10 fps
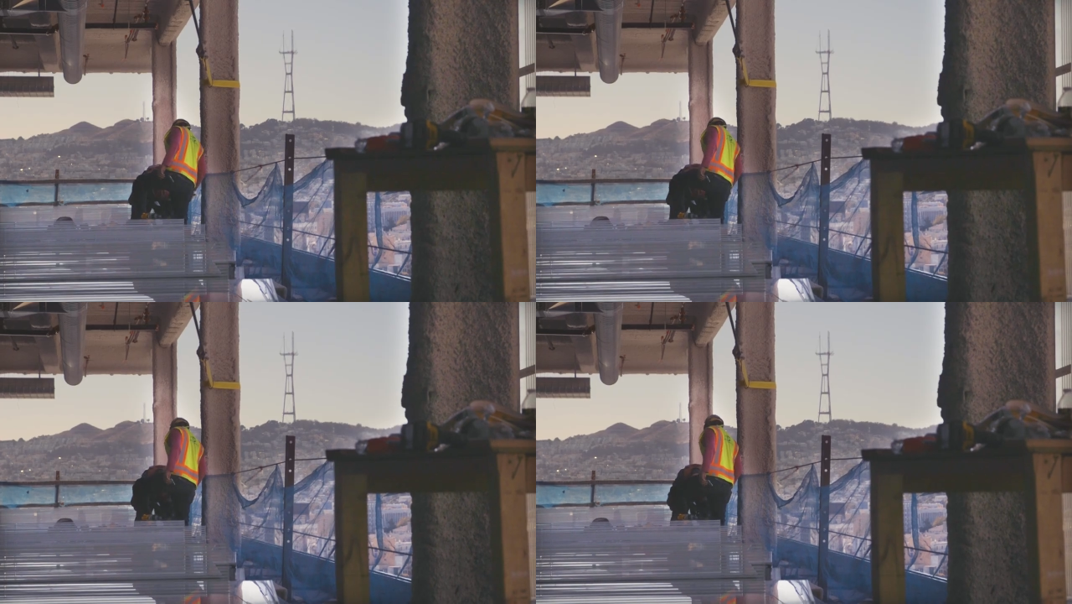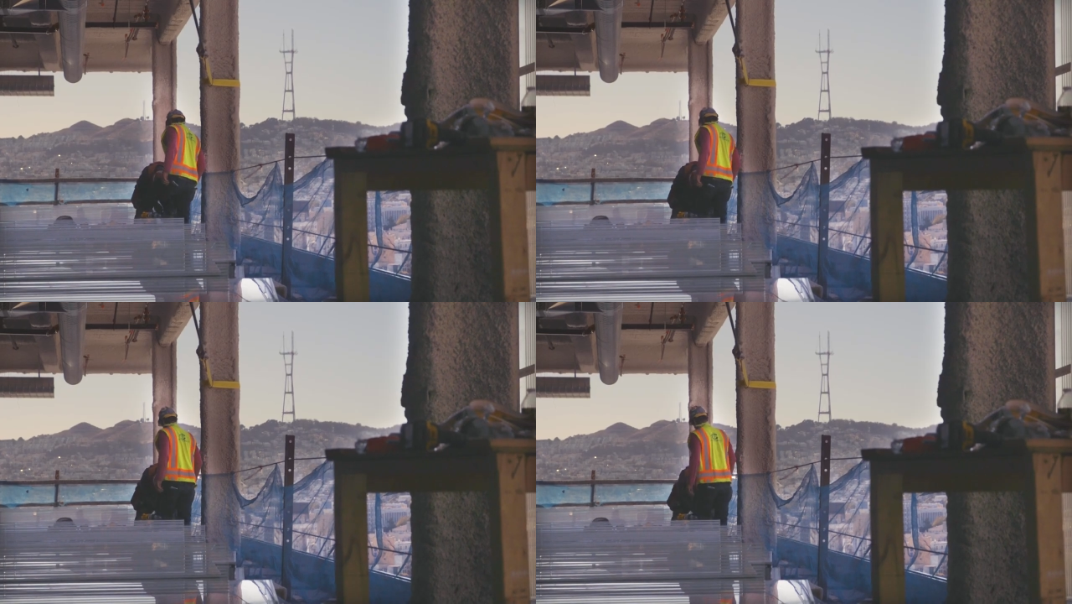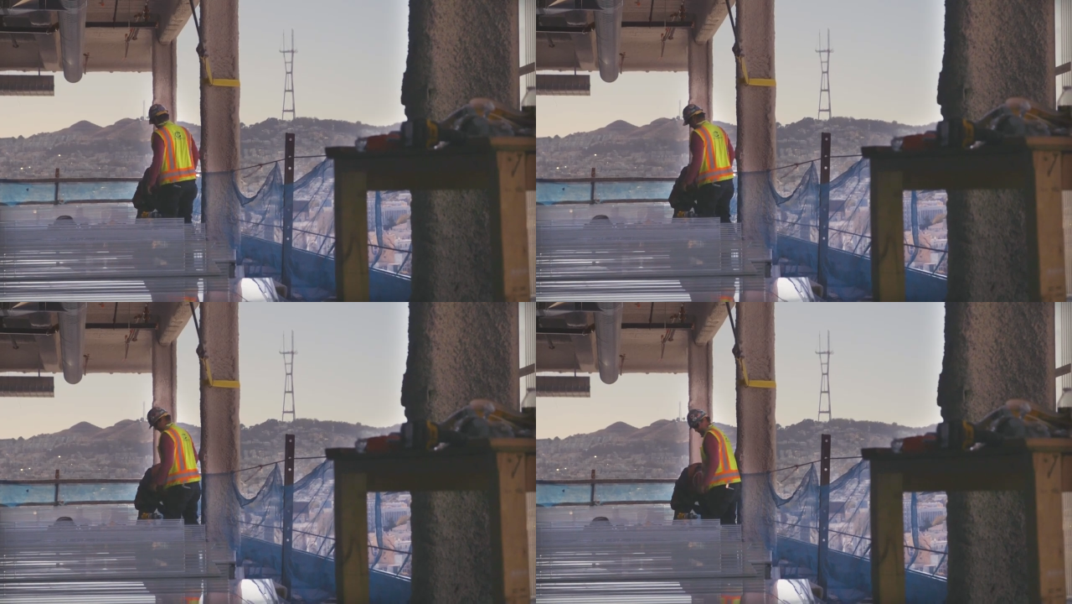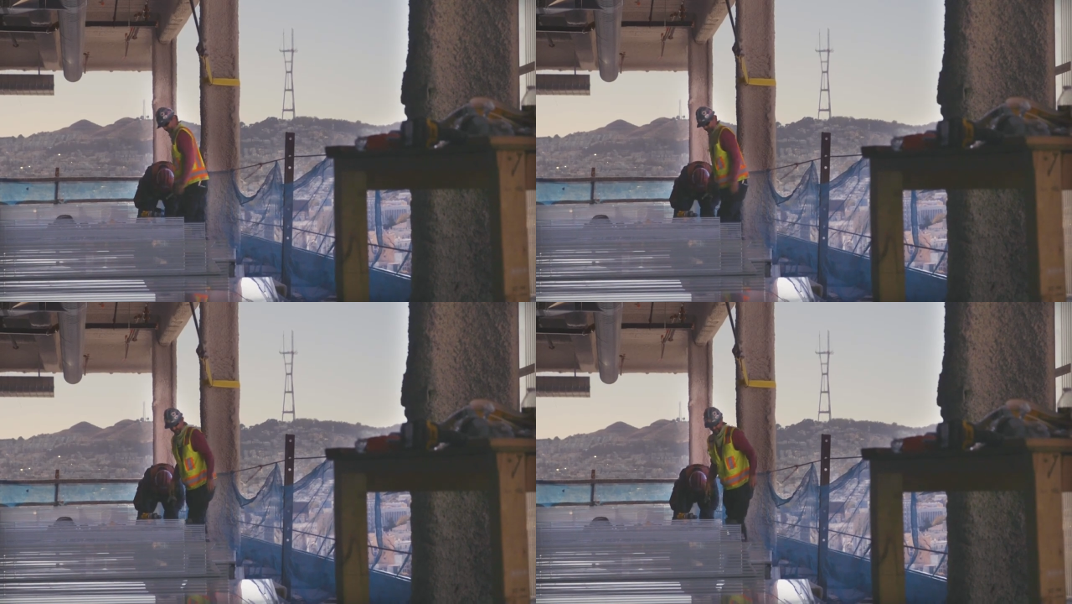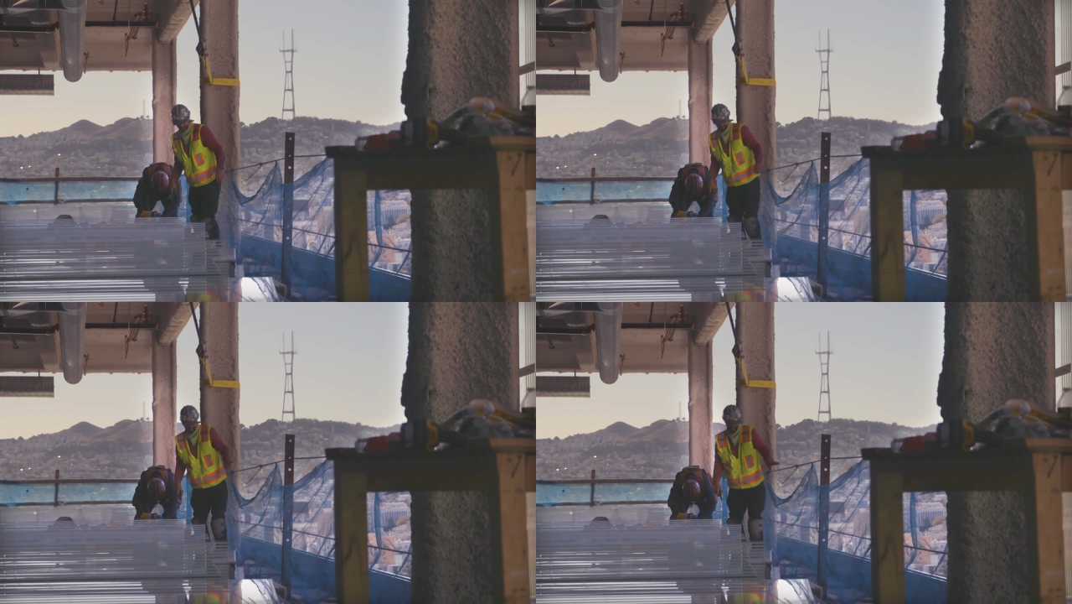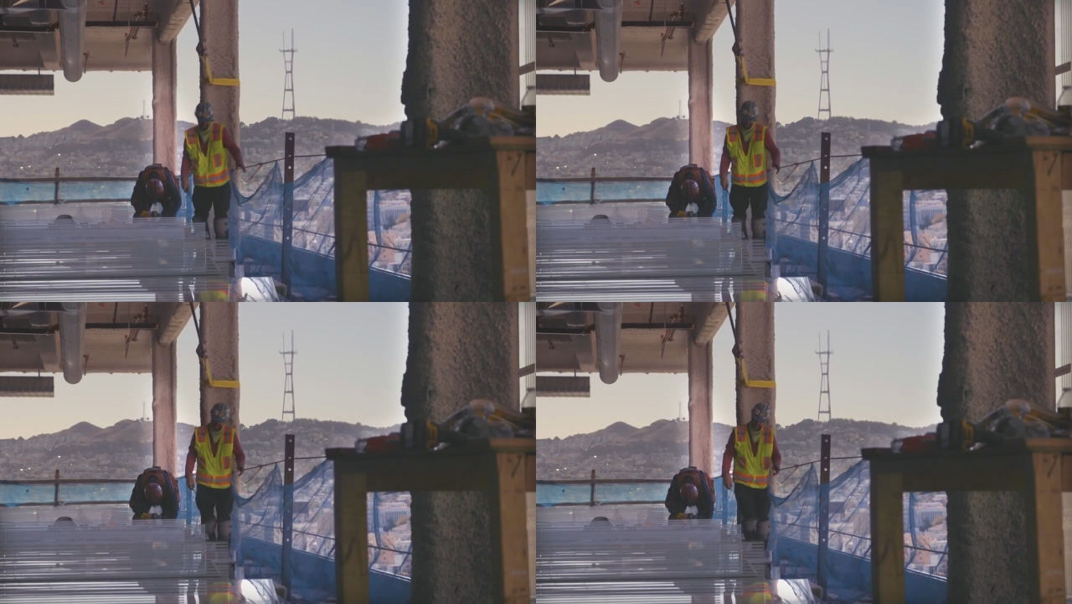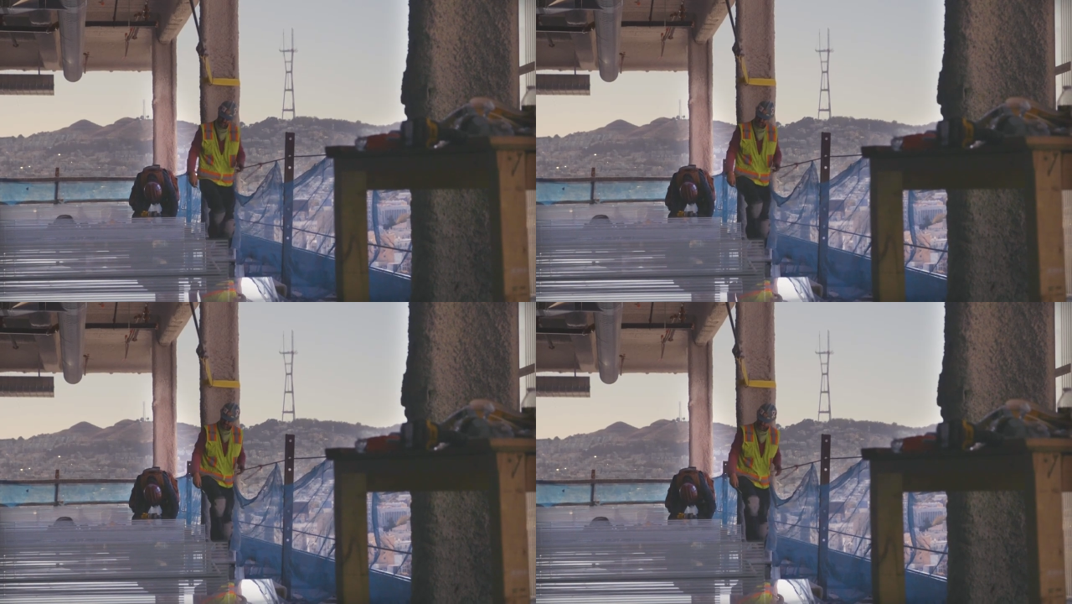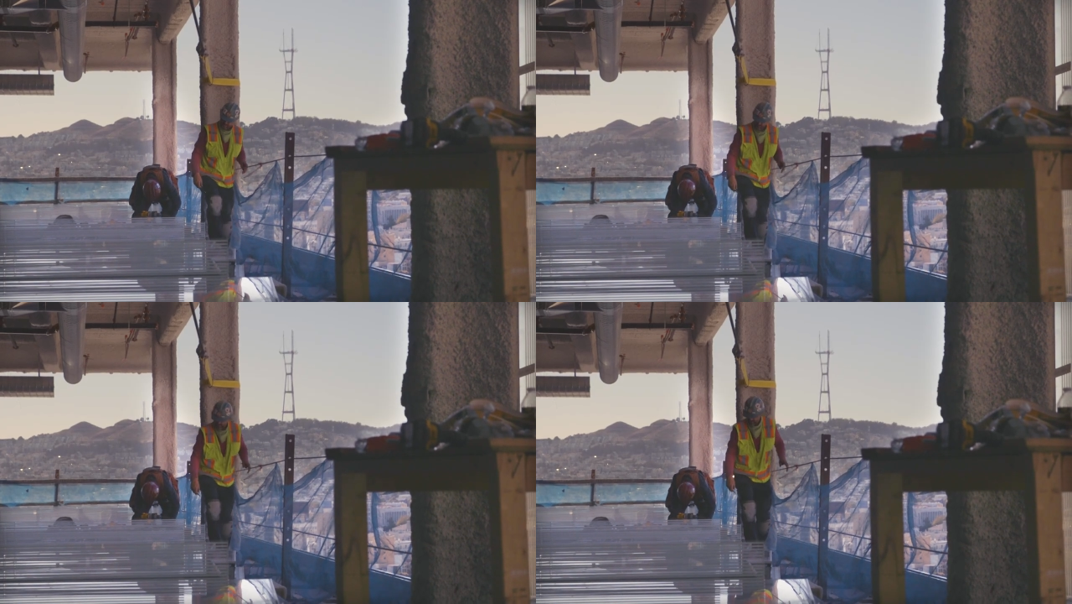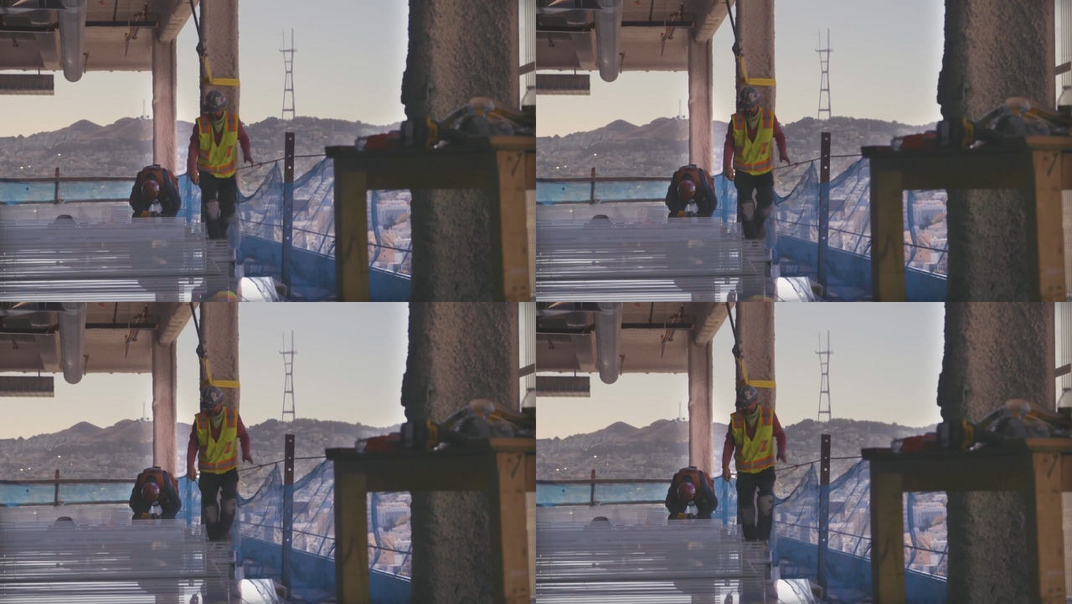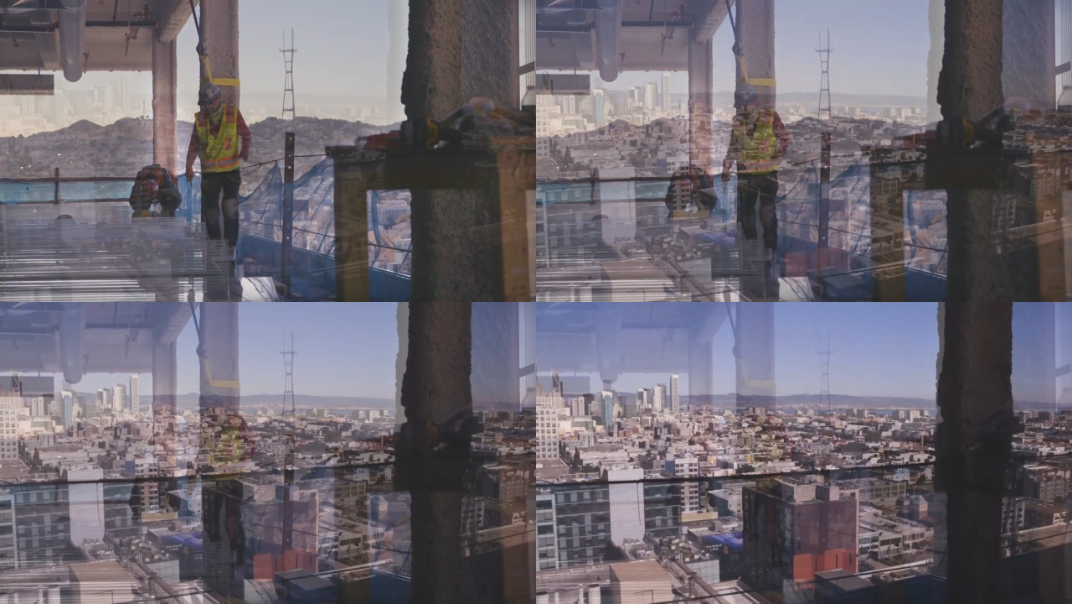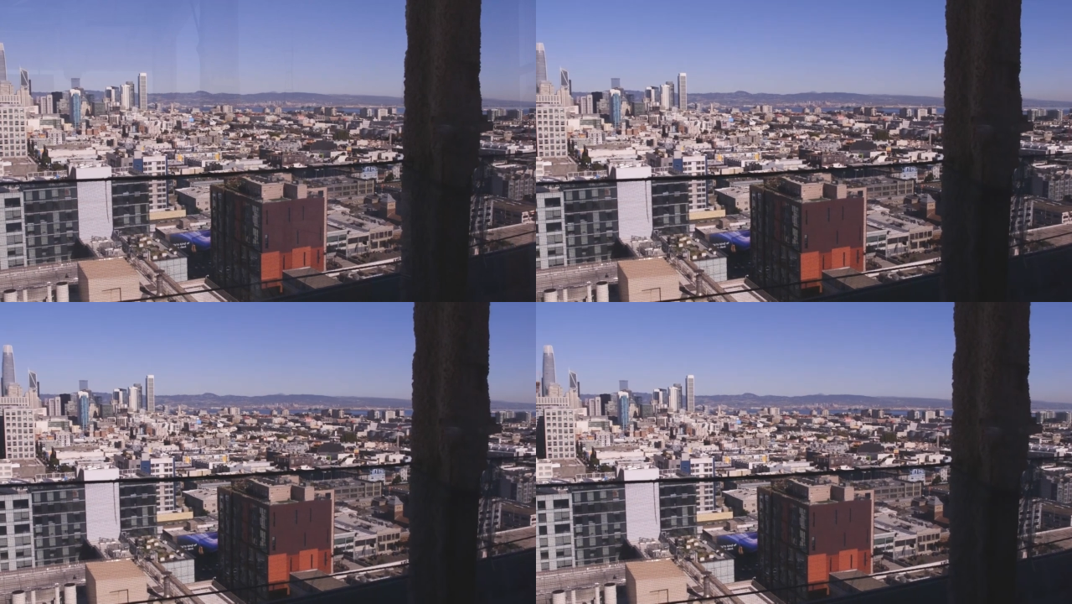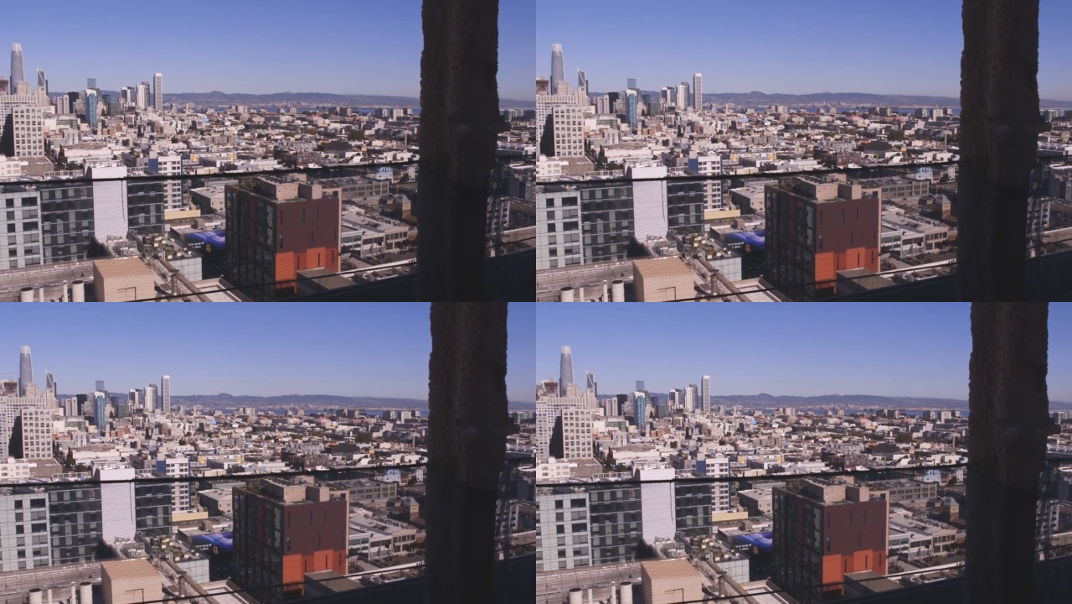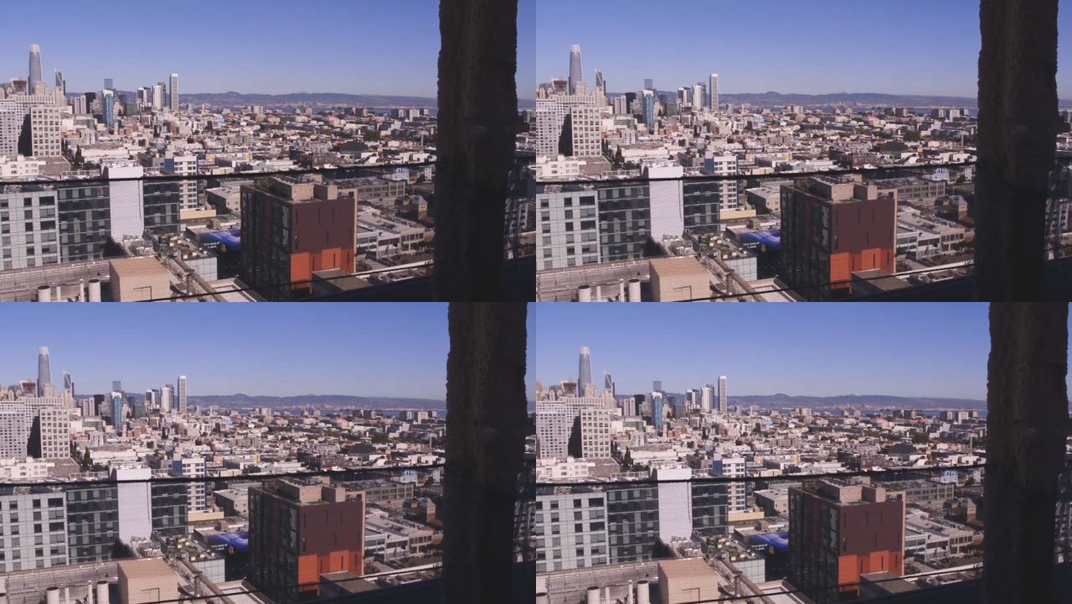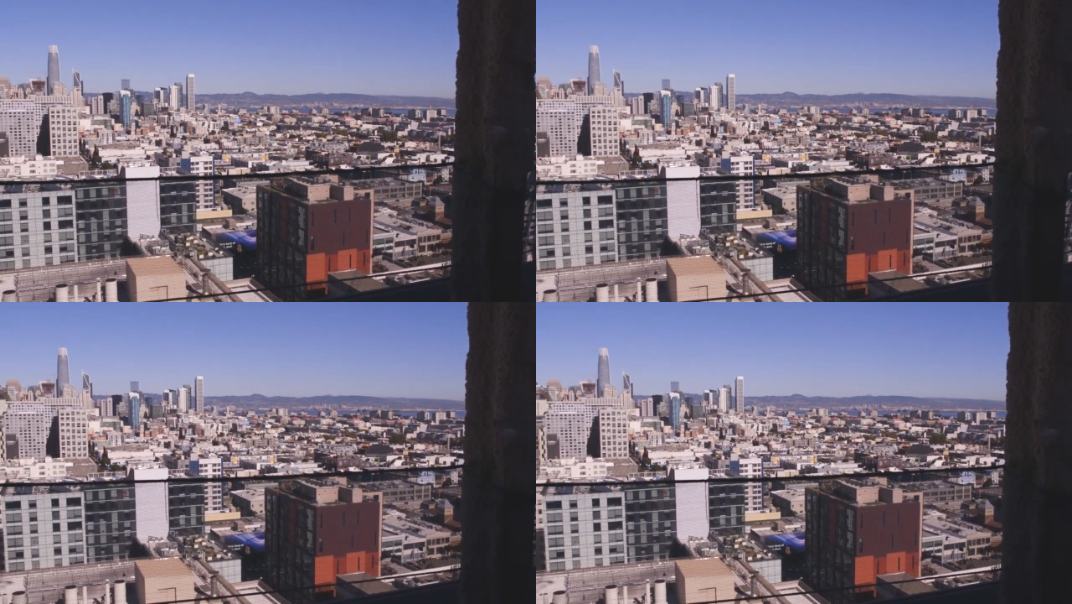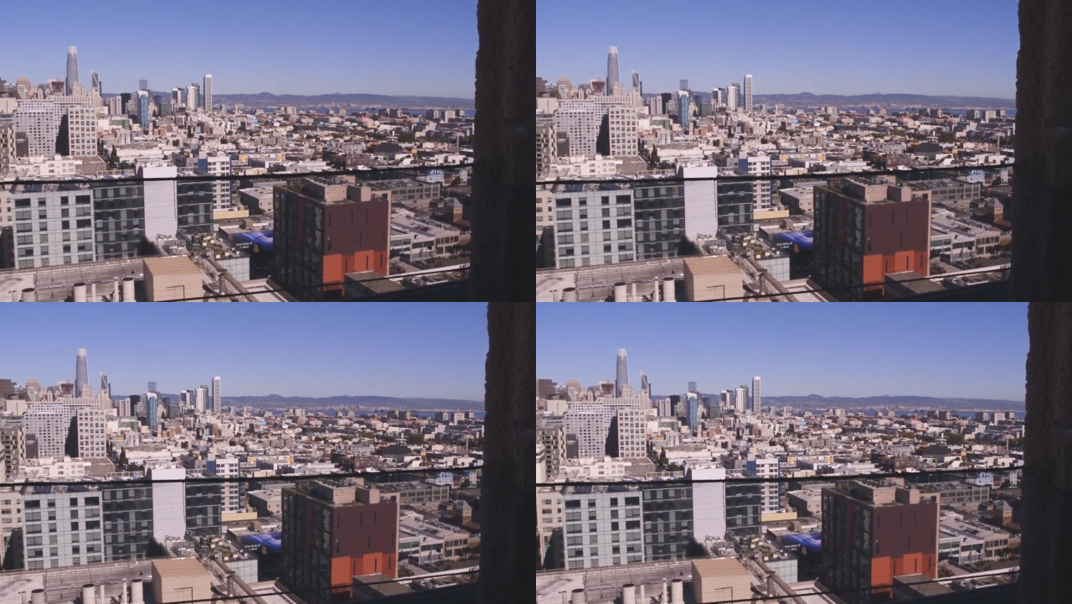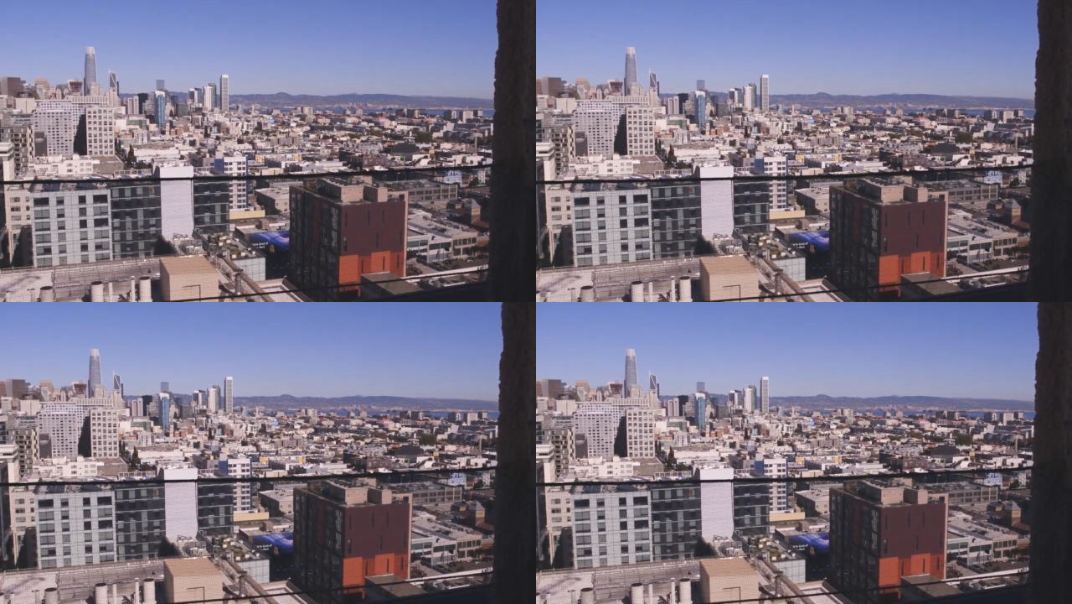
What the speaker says: Nobody's mouth can be seen.